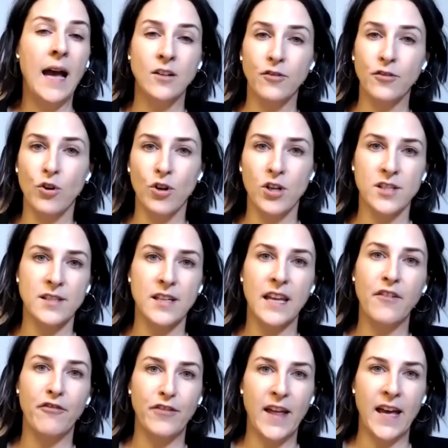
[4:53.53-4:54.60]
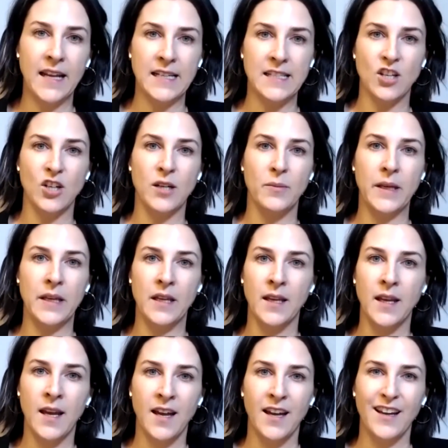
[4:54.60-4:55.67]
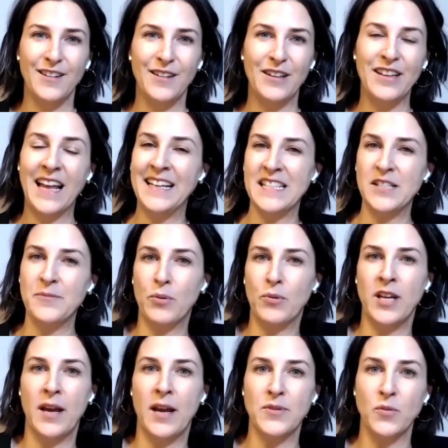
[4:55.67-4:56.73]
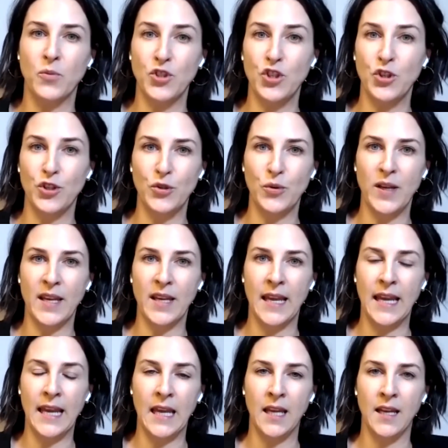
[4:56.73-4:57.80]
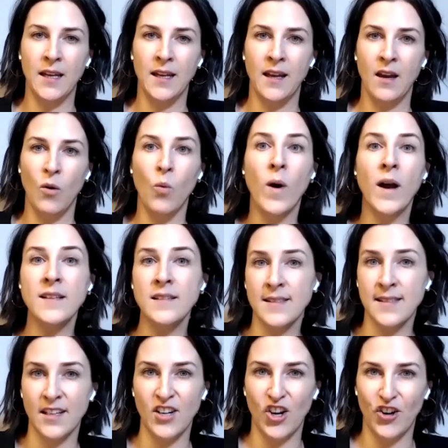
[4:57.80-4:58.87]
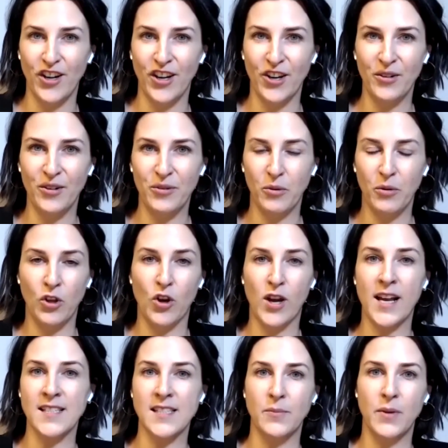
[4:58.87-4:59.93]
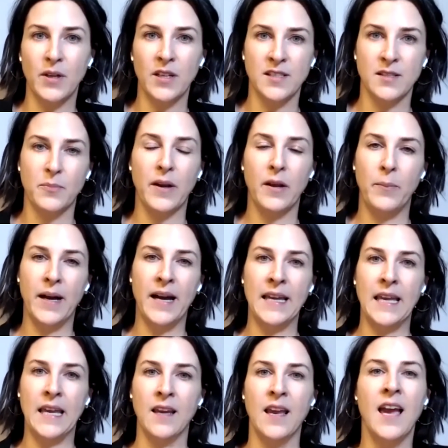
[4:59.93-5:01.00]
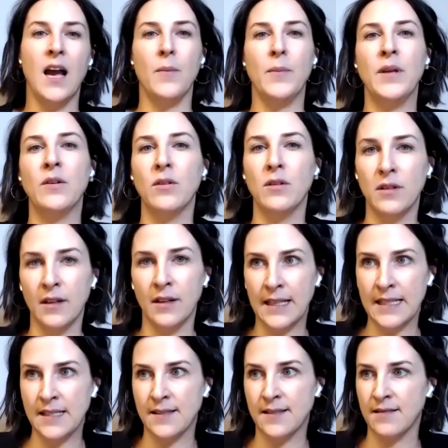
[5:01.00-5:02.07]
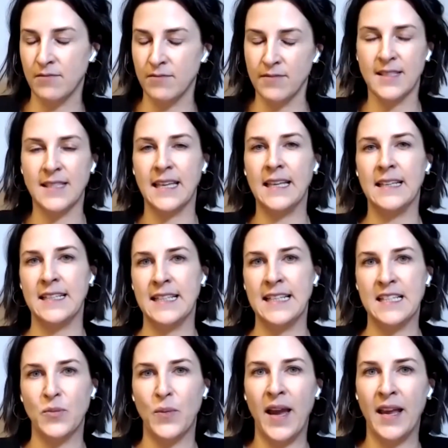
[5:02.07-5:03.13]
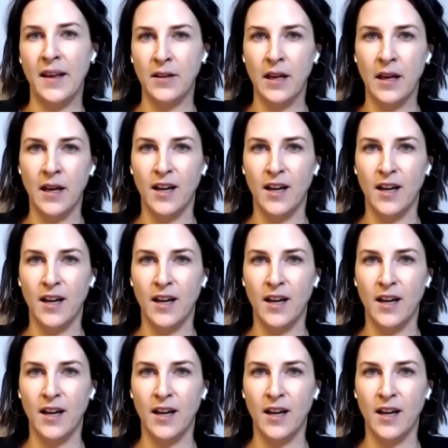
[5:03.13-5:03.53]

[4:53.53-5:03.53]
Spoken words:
And of course, if that is going to be, that is perhaps what you're doing in one scenario where your customer is buying. I mean, let's see it this way.